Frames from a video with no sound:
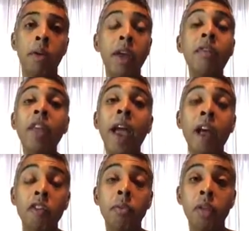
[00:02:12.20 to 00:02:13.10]
If they
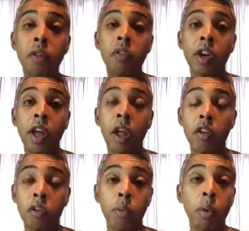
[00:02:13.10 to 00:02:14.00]
actually believe
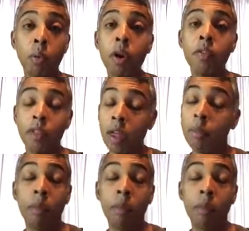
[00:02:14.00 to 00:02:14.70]
Shakeology will work for them.